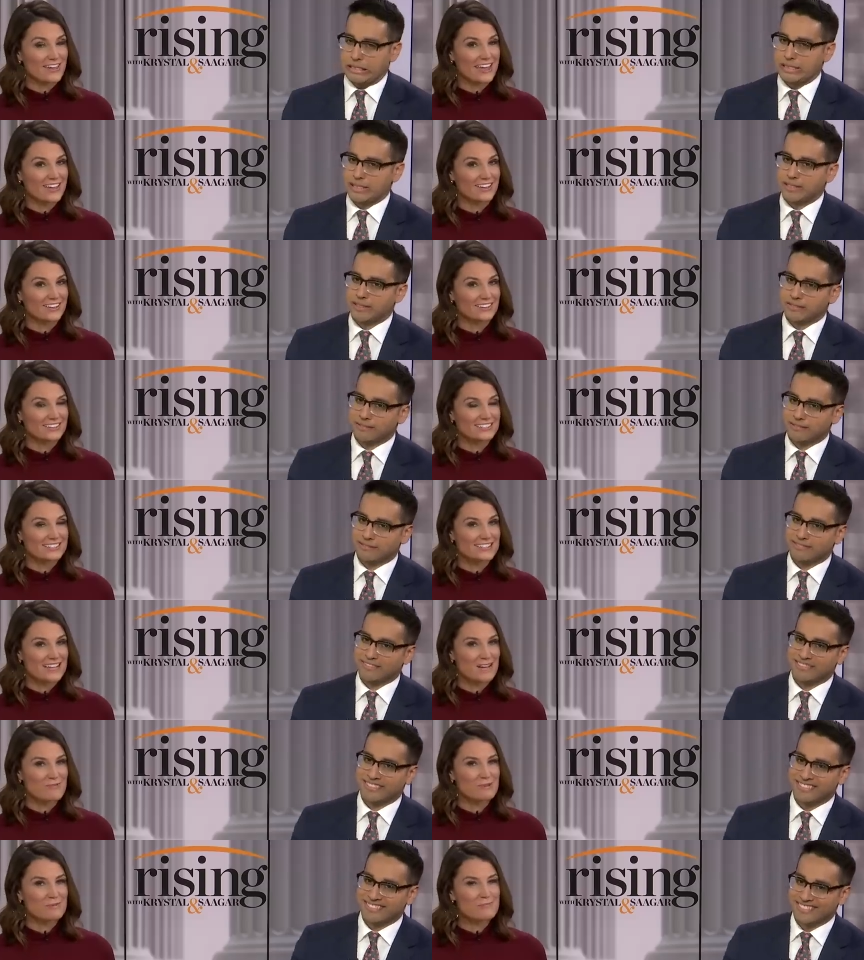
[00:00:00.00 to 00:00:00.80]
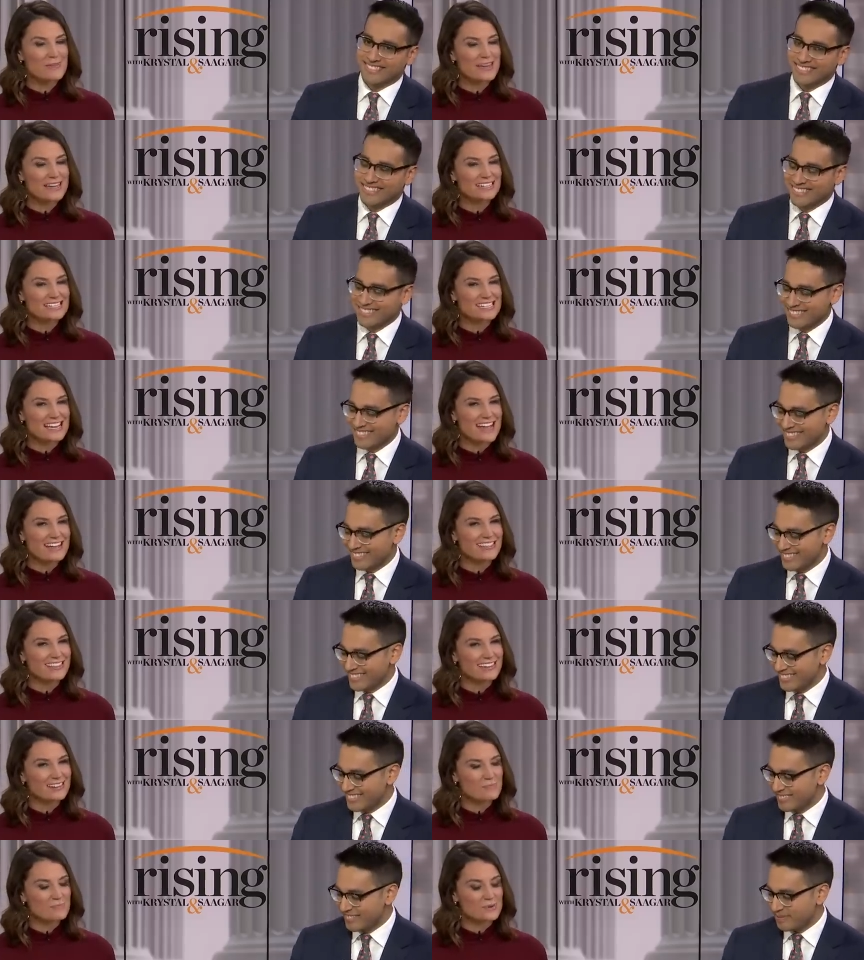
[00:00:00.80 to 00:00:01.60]
Speaker 1: fails. And we picked, I
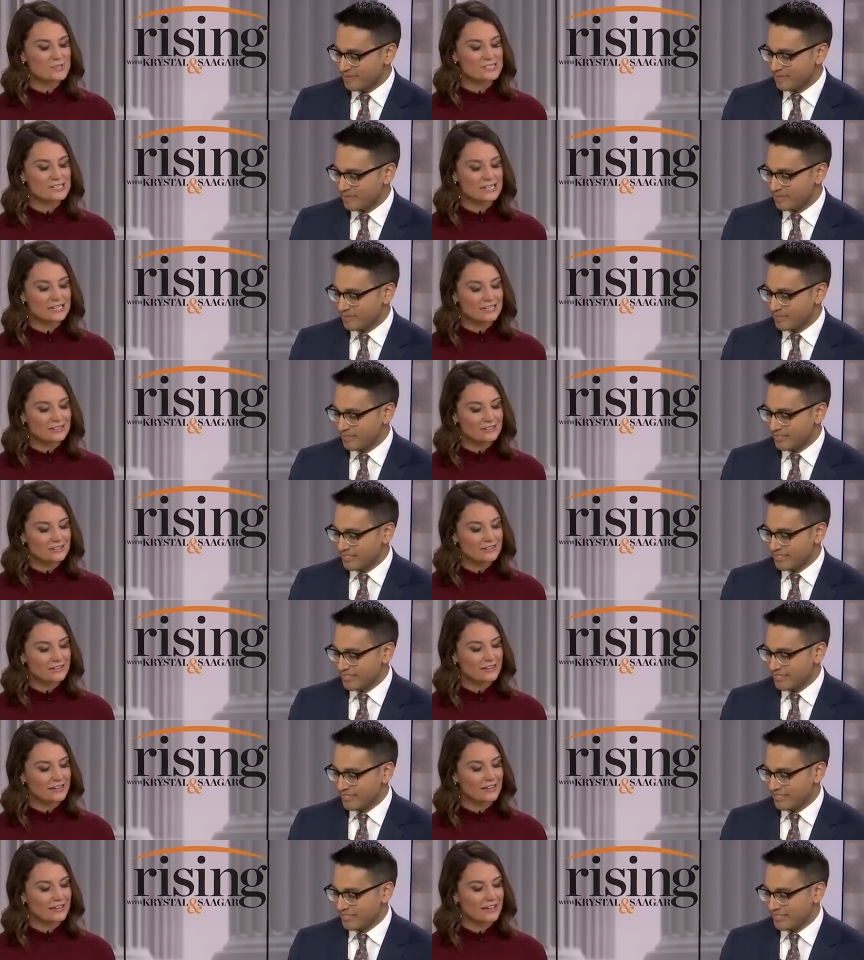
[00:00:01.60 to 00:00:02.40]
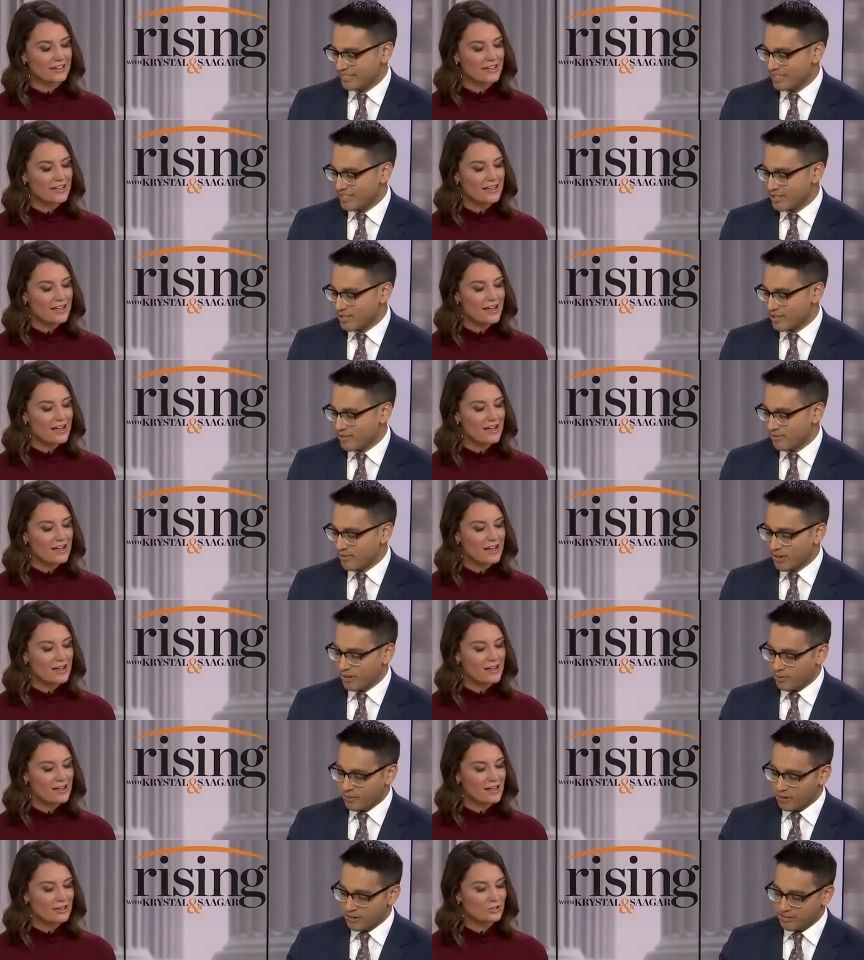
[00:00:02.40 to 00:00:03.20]
think, a particularly
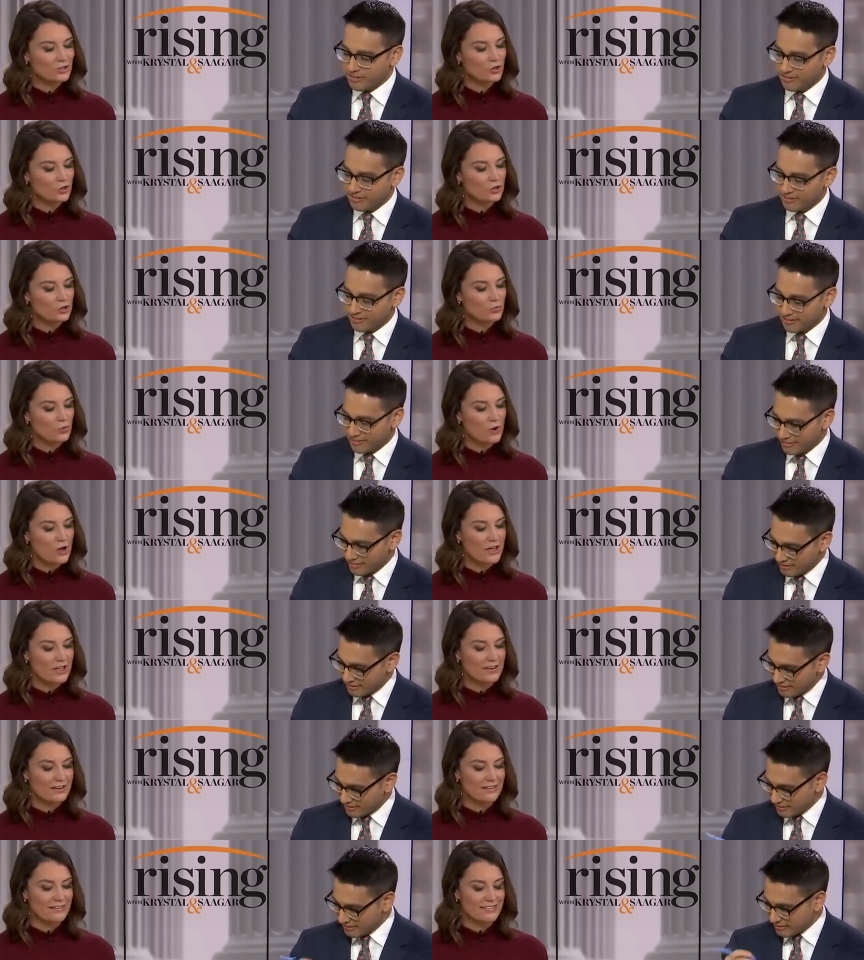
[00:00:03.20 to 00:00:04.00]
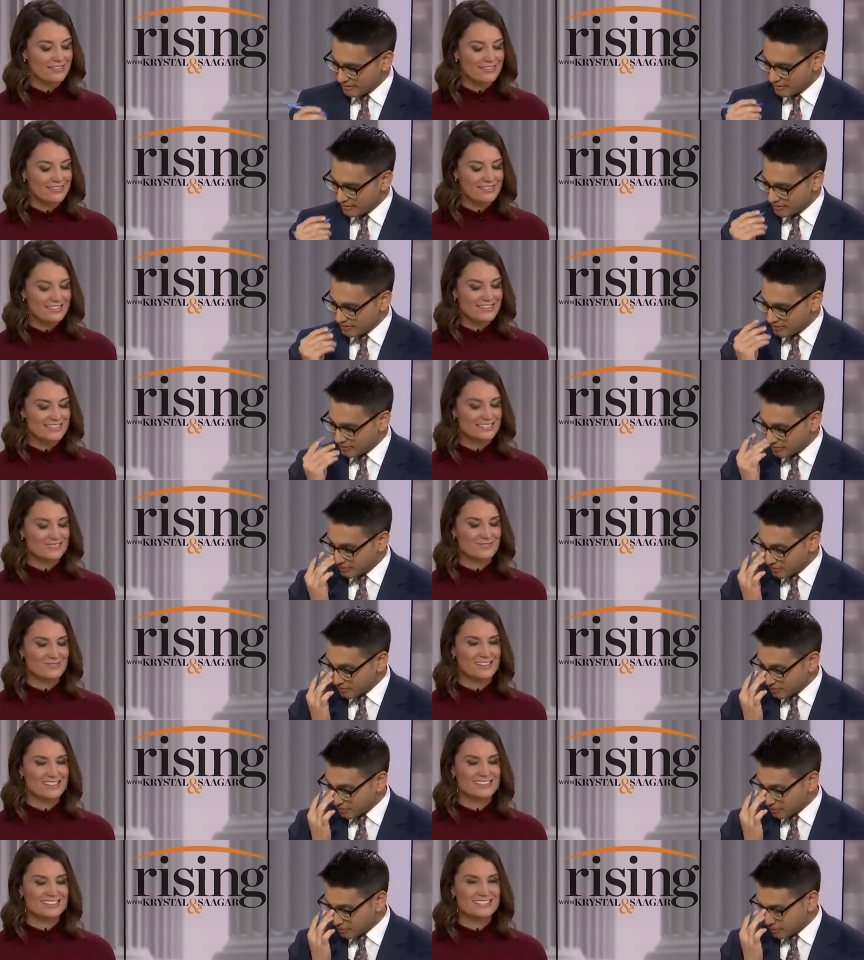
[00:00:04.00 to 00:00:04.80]
good one this
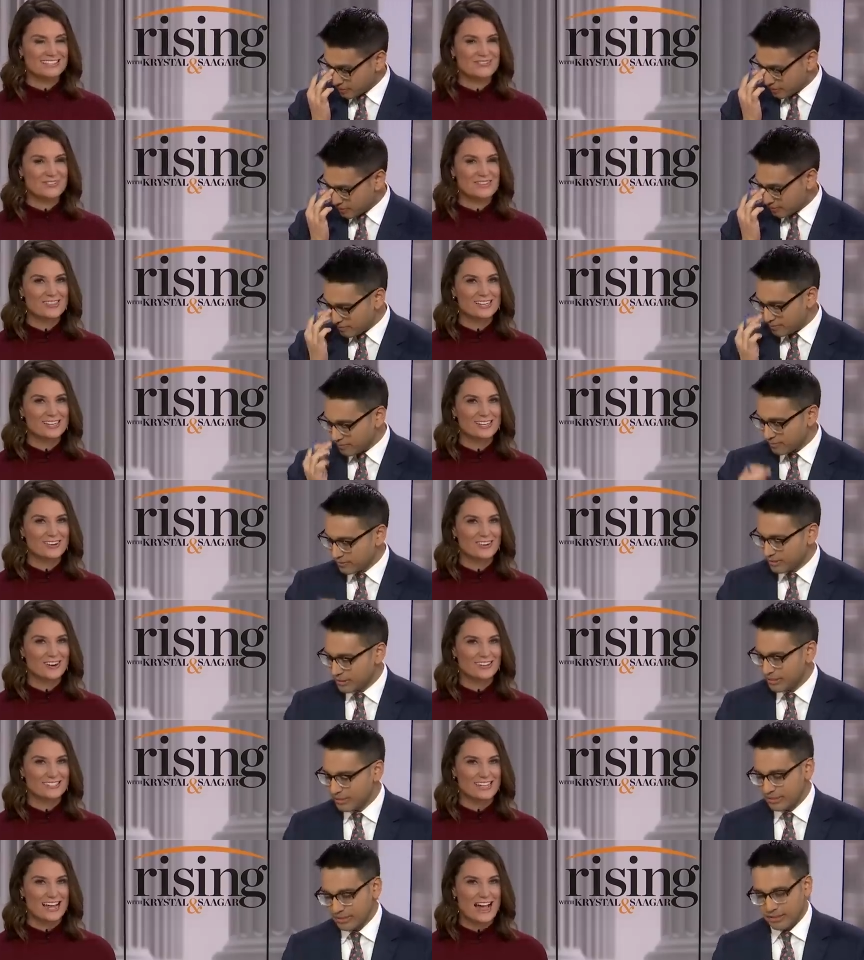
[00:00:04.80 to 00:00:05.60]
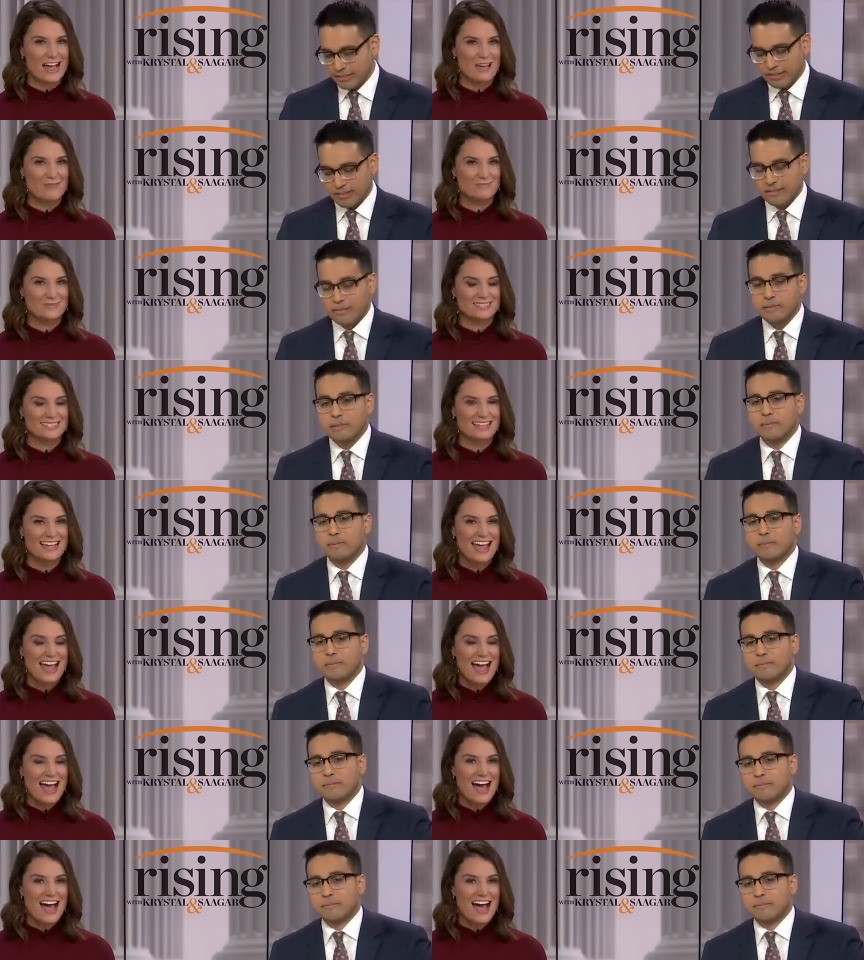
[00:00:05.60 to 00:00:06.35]
week. This is from the New York Times.